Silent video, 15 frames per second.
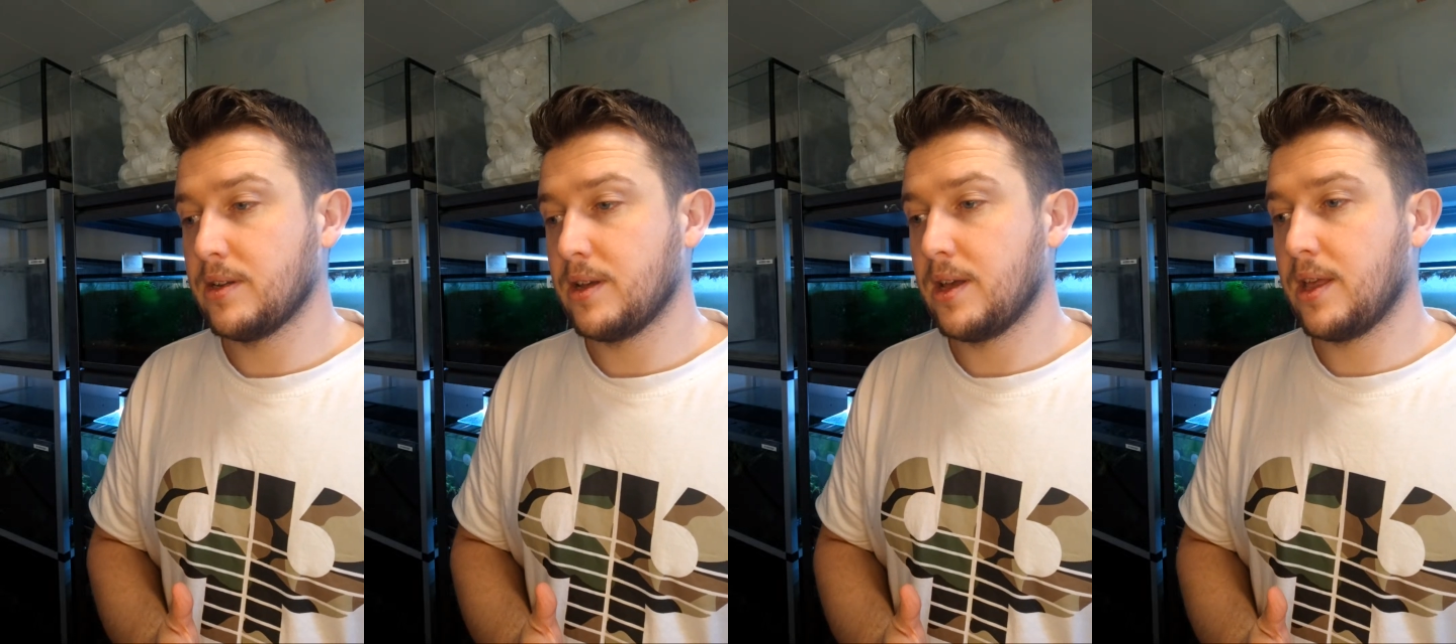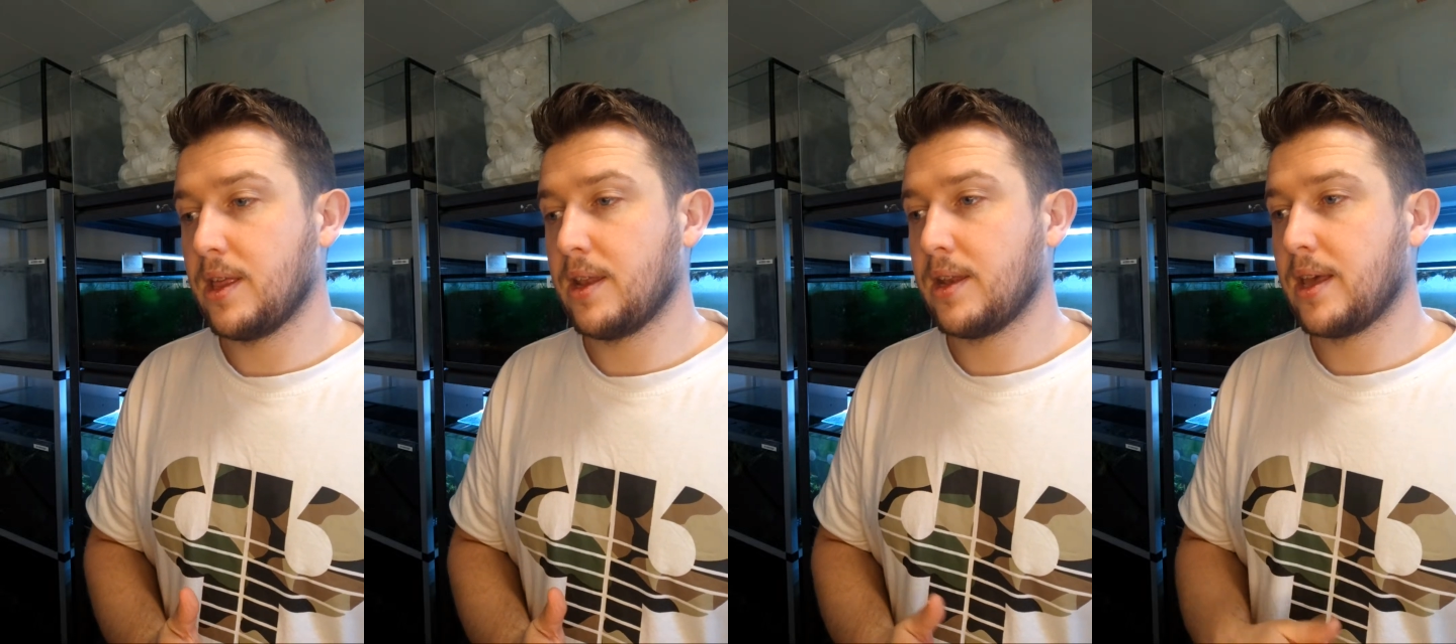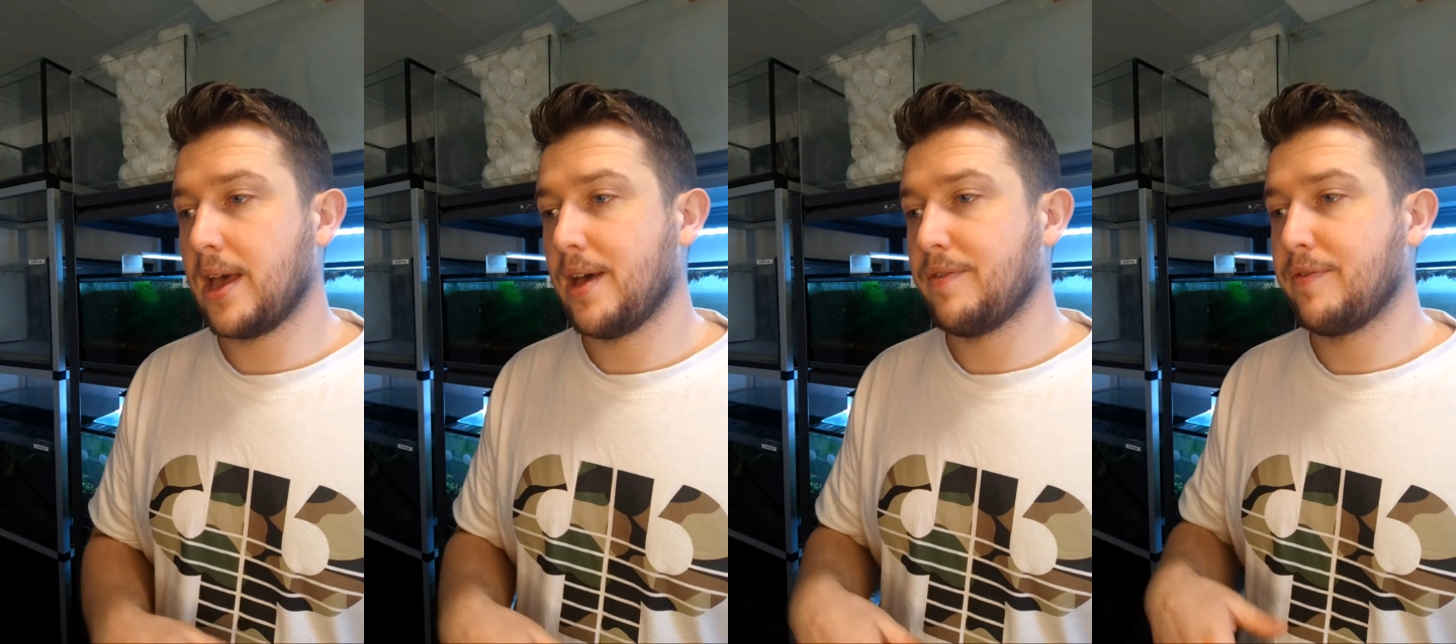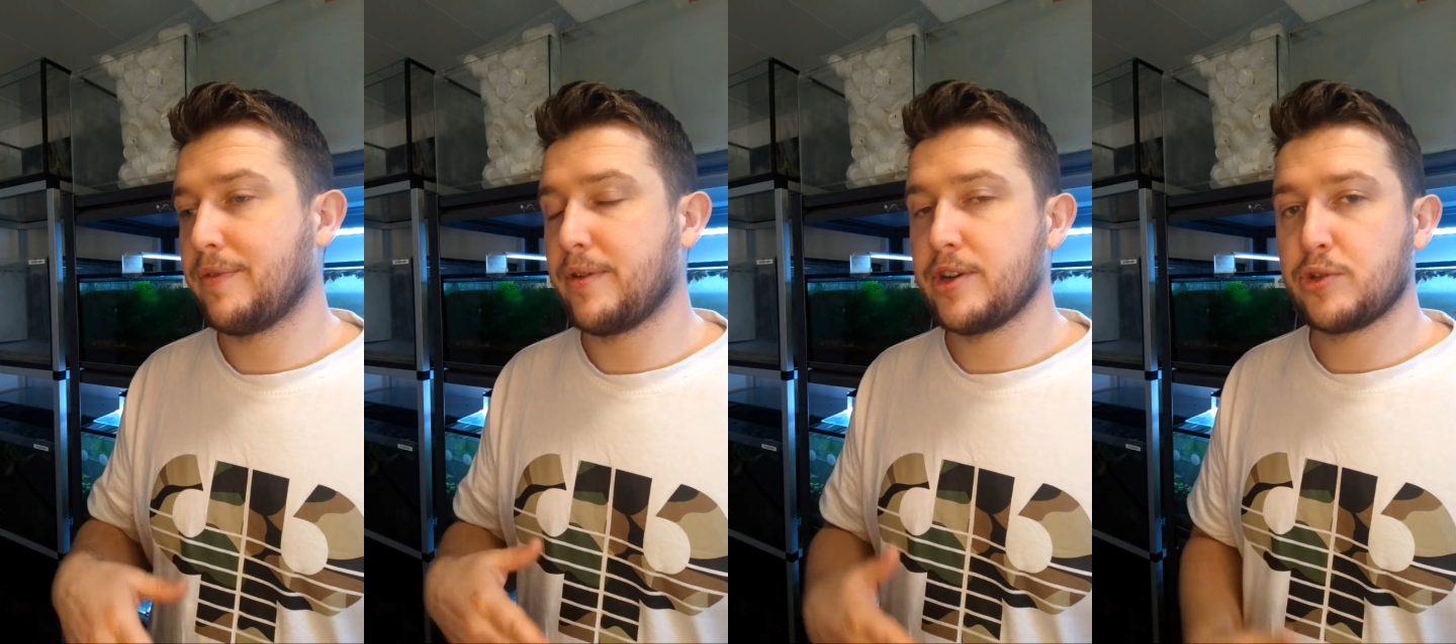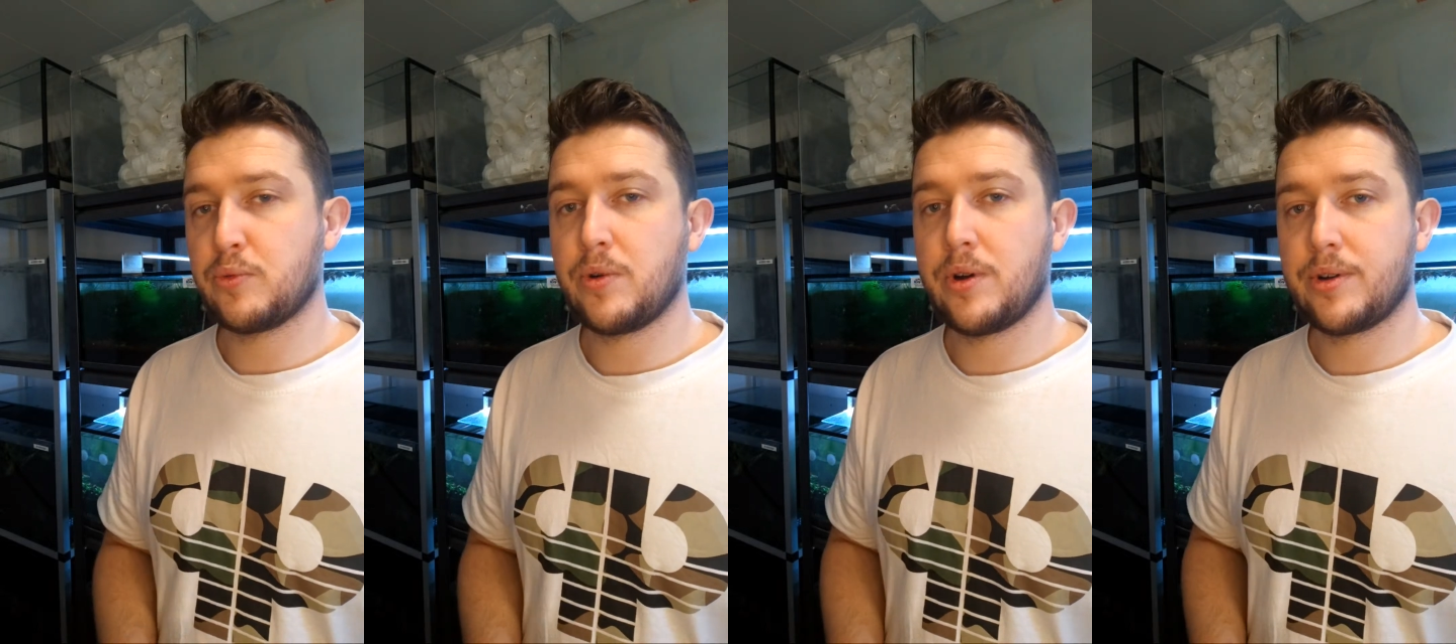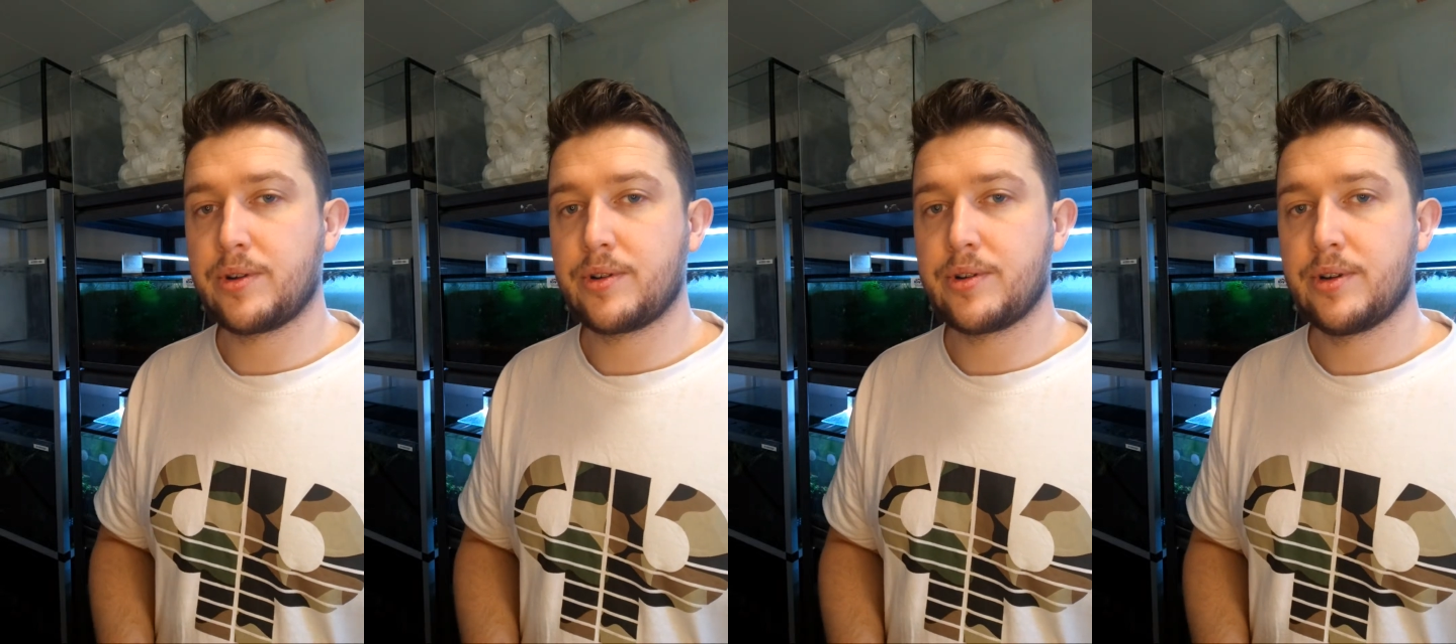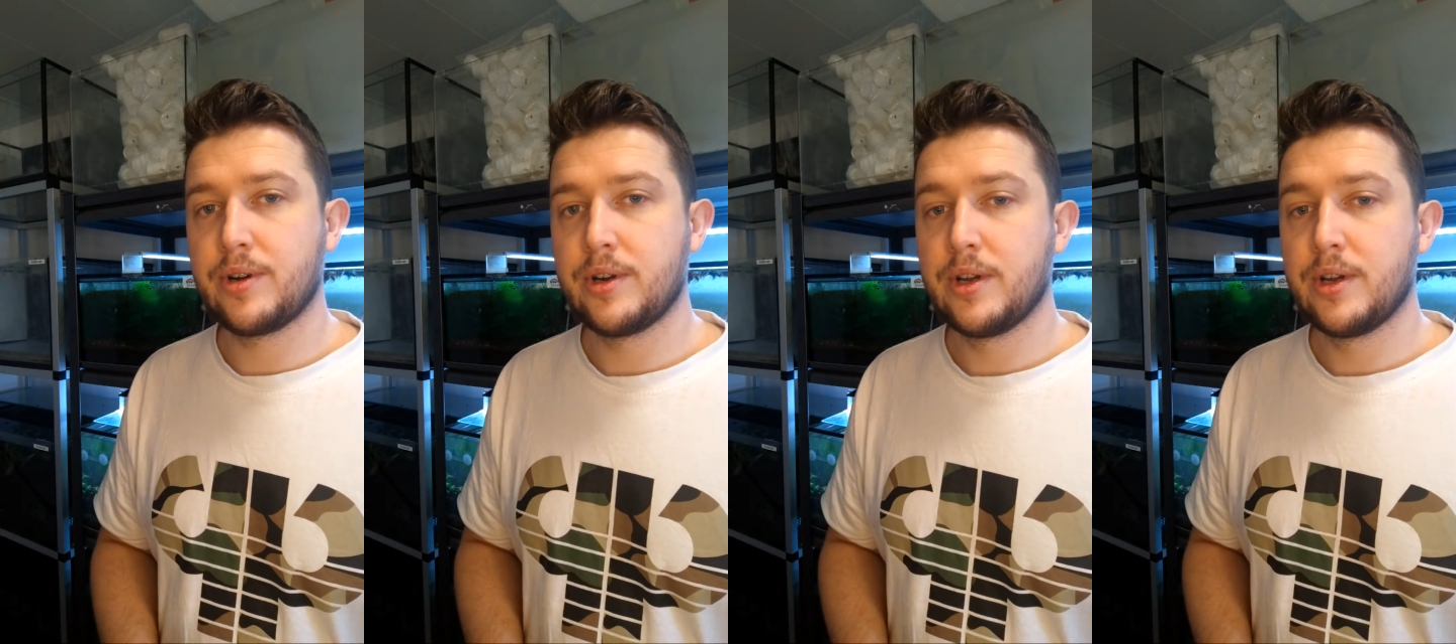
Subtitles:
and half freshwater,